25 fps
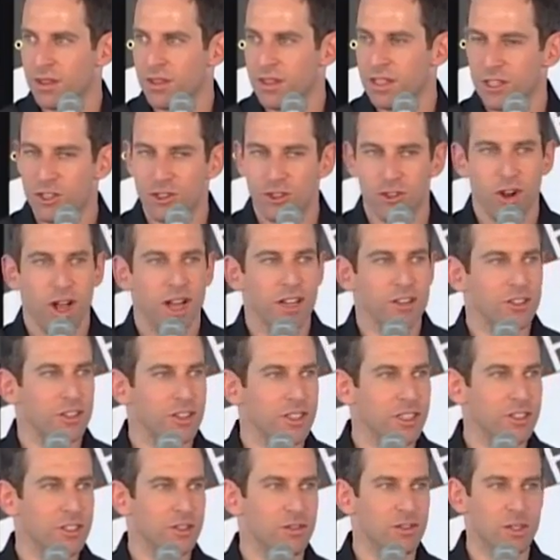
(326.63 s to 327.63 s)
The
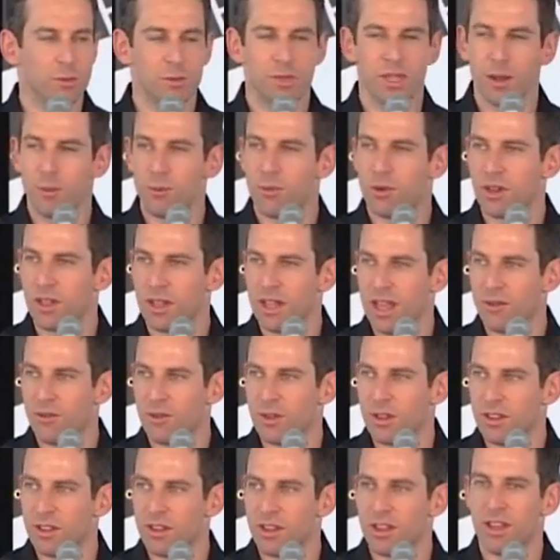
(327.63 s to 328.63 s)
atrocities of September
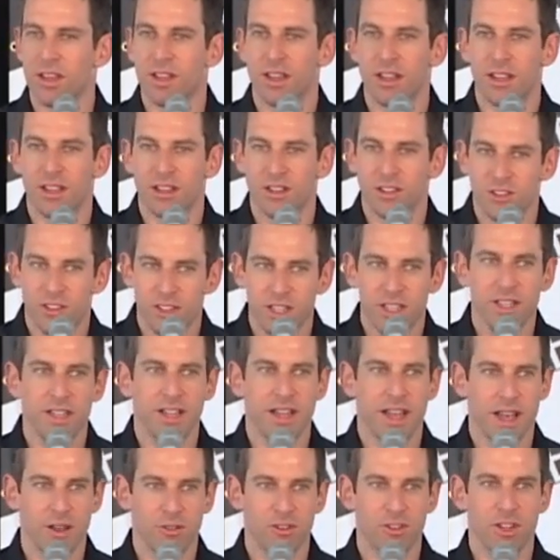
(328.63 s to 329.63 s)
11th
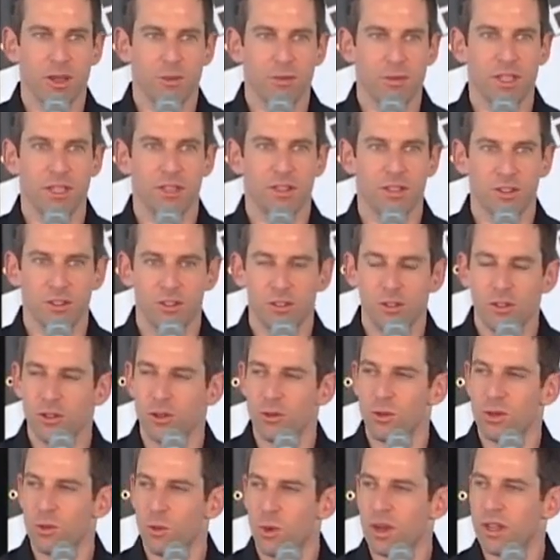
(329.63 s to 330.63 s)
did have something to
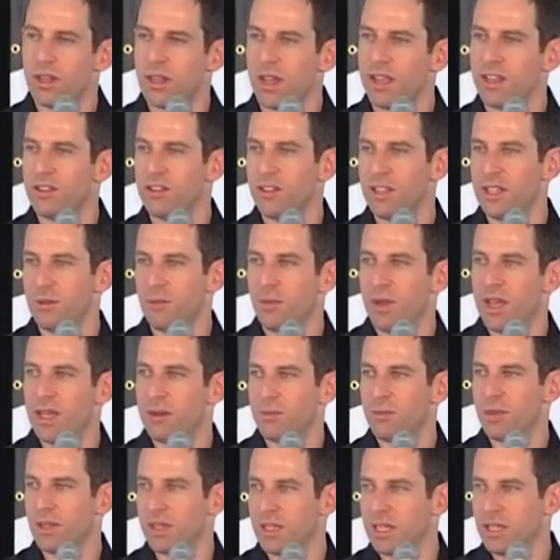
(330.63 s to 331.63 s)
do with what 19
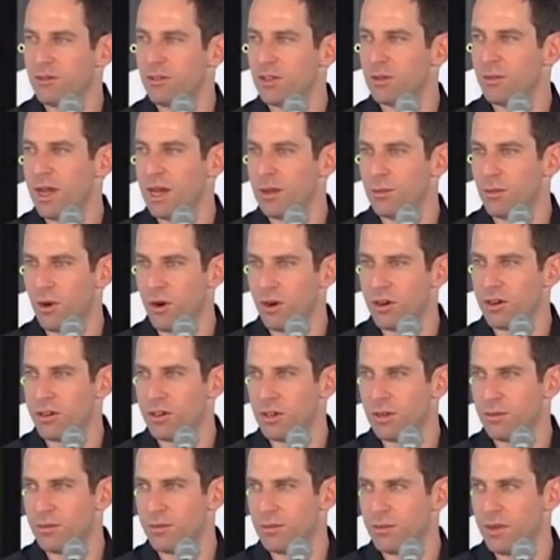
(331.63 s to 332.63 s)
men believed about
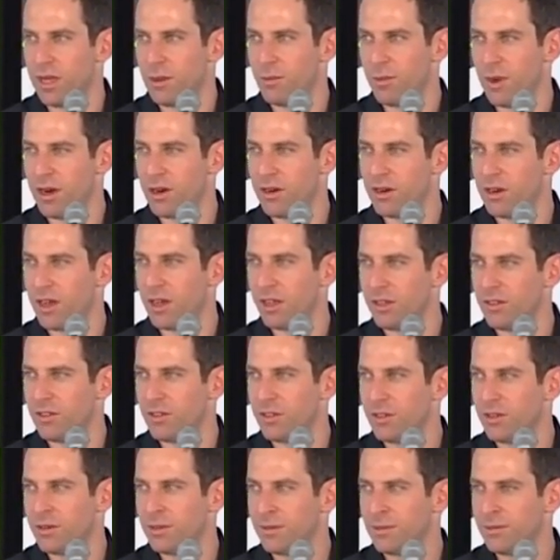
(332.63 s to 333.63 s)
martyrdom and
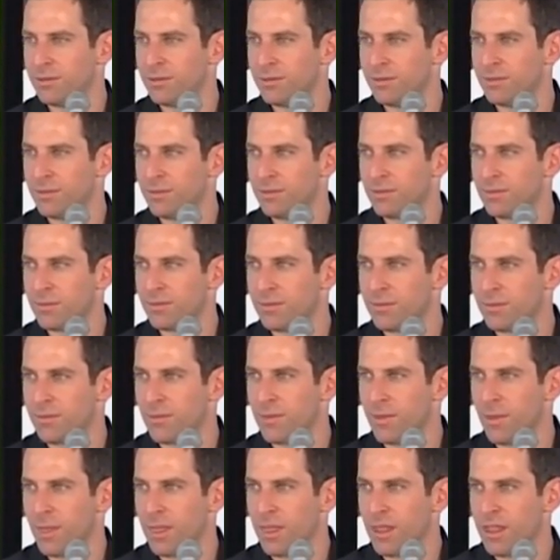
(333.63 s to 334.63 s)
paradise.
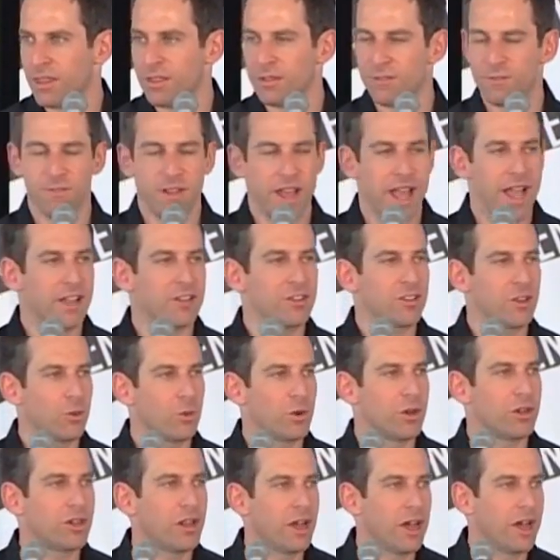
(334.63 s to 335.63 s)
The fact that
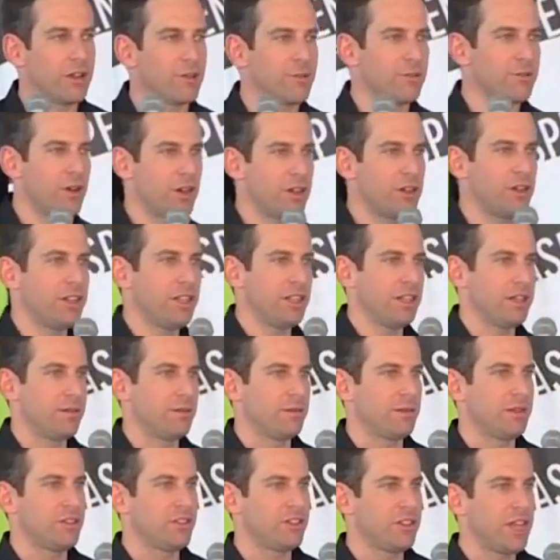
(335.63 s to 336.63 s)
we're not
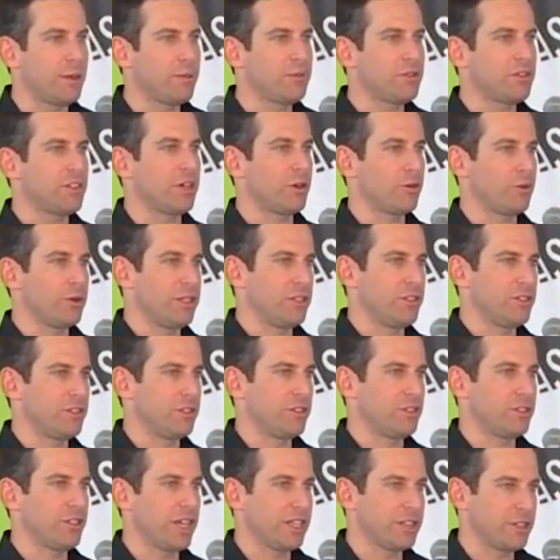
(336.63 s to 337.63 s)
funding stem cell
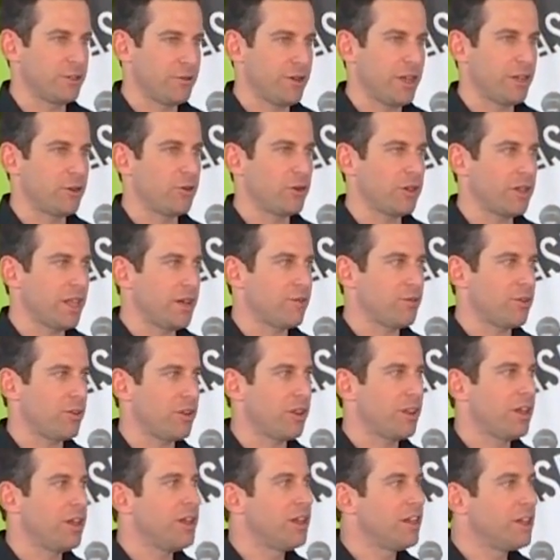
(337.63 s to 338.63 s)
research at the federal
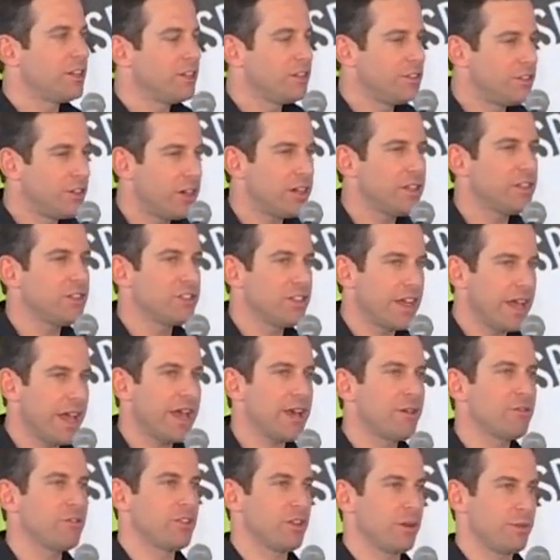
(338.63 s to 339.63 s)
level does
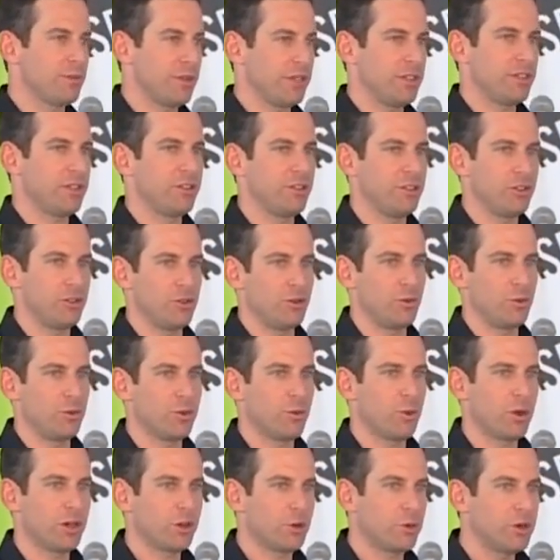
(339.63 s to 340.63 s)
have something to do
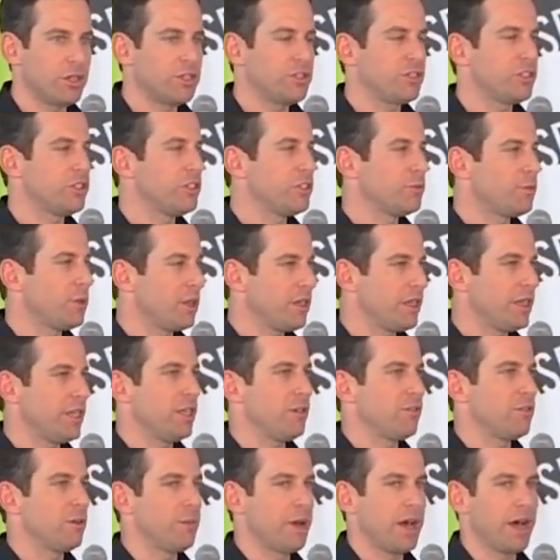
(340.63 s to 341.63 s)
with what Christians
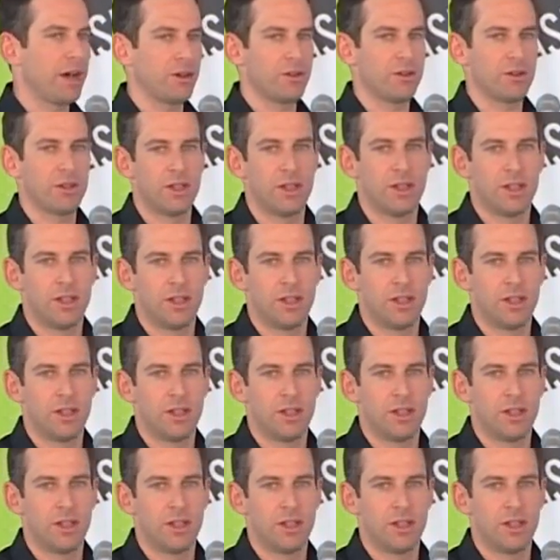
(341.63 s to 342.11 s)
believe about